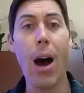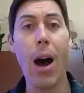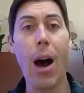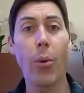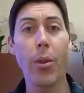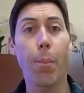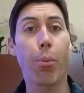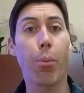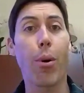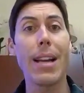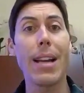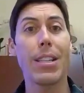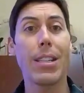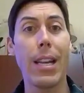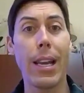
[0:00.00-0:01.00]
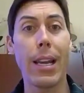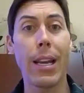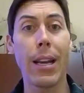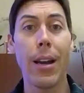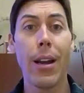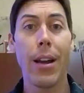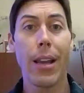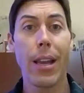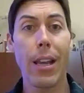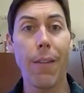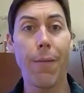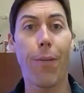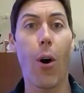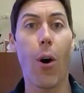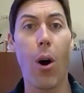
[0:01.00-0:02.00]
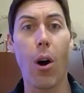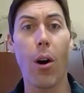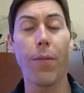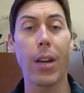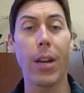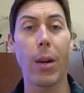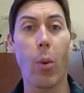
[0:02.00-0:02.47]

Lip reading: how the pricing evolved